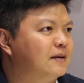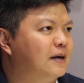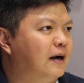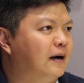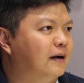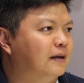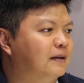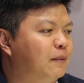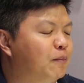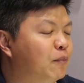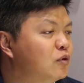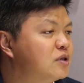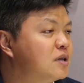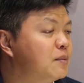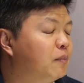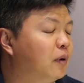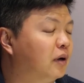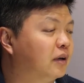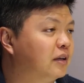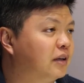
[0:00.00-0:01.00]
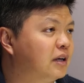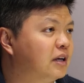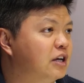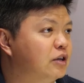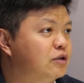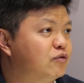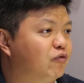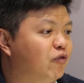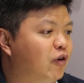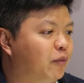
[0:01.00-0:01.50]
the most important thing
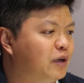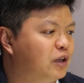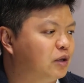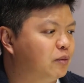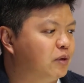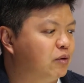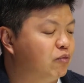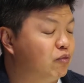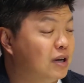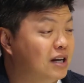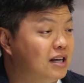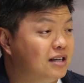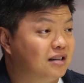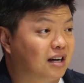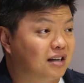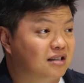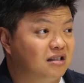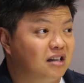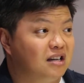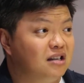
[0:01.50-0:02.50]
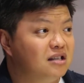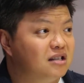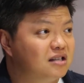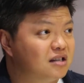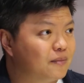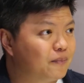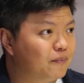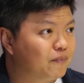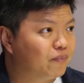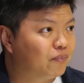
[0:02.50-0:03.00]
is for me to be really succinct